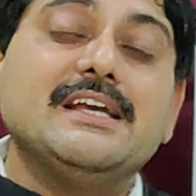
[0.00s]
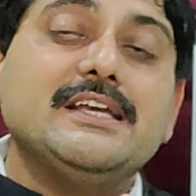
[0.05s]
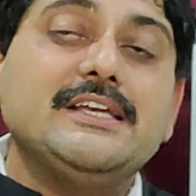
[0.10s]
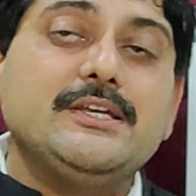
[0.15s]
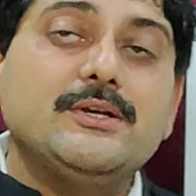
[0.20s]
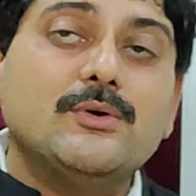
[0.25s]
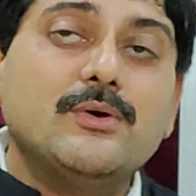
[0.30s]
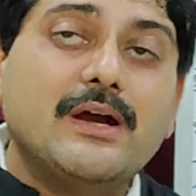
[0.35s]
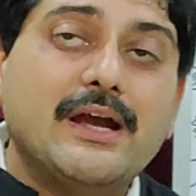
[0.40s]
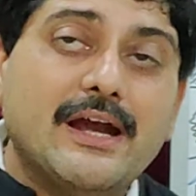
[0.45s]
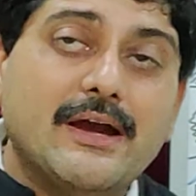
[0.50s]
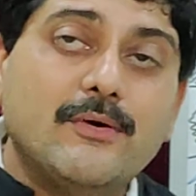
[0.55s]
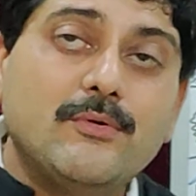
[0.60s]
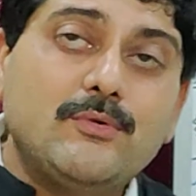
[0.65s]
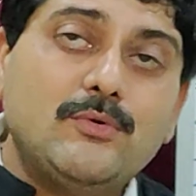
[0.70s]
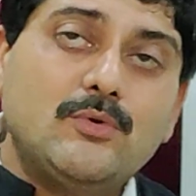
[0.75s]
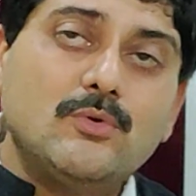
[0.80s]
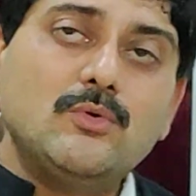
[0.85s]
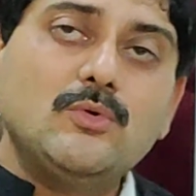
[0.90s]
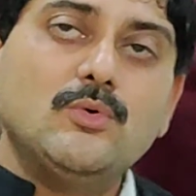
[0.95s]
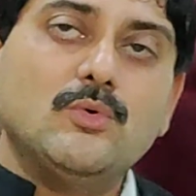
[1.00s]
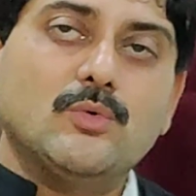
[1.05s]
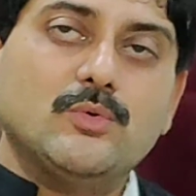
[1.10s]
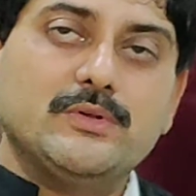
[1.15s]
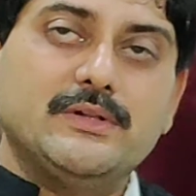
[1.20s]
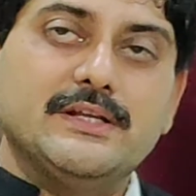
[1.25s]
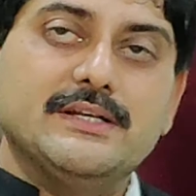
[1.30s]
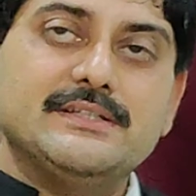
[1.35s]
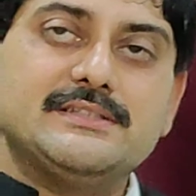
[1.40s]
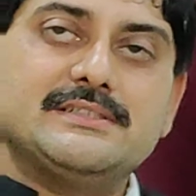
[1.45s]
You have to know
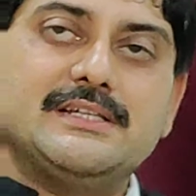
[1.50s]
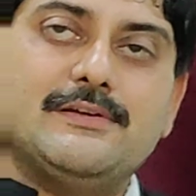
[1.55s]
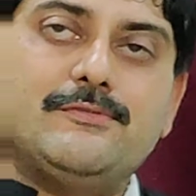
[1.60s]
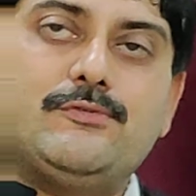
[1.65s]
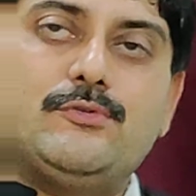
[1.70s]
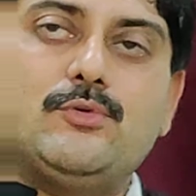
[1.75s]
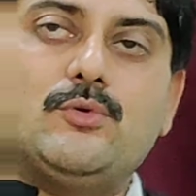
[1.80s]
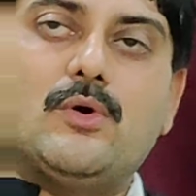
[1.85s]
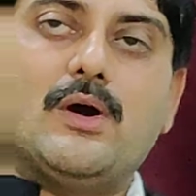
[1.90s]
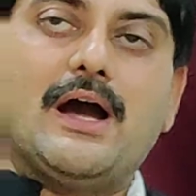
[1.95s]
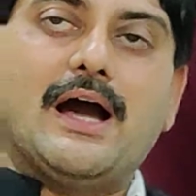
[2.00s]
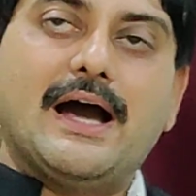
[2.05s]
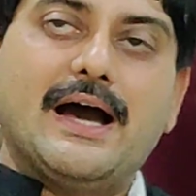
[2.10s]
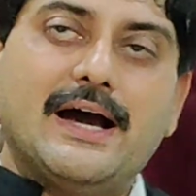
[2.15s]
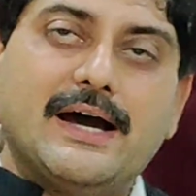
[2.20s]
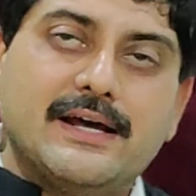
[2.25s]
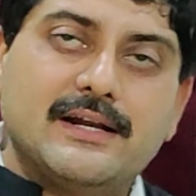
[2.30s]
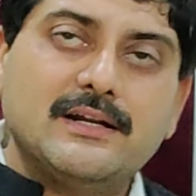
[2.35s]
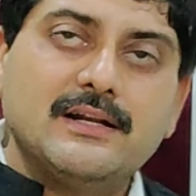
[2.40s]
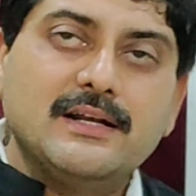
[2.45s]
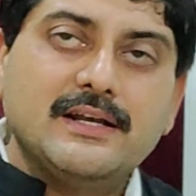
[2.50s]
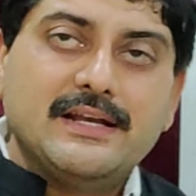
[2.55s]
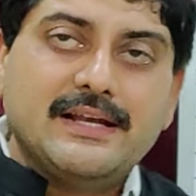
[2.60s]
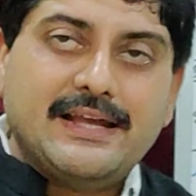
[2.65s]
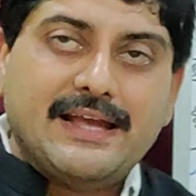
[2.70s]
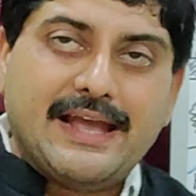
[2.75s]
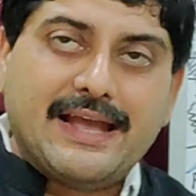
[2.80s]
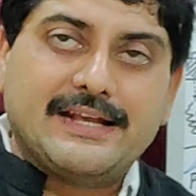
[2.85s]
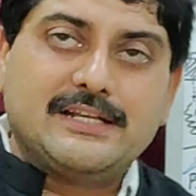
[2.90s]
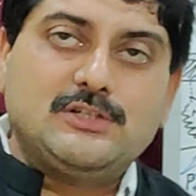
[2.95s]
this if you are
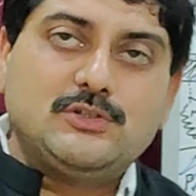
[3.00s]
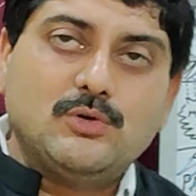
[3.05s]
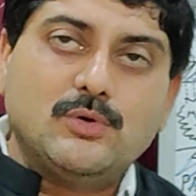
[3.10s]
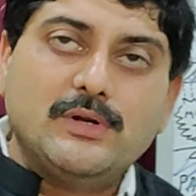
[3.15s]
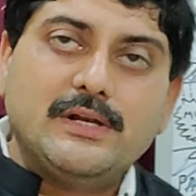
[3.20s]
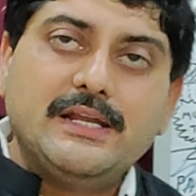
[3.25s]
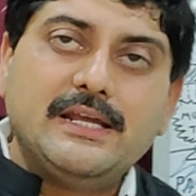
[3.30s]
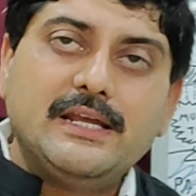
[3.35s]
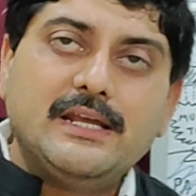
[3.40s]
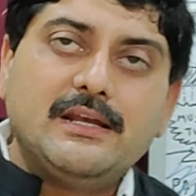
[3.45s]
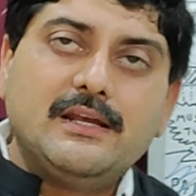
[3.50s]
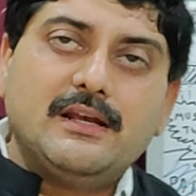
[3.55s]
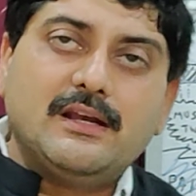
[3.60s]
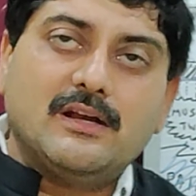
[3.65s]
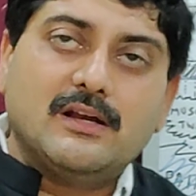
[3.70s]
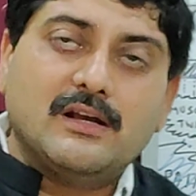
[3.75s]
actually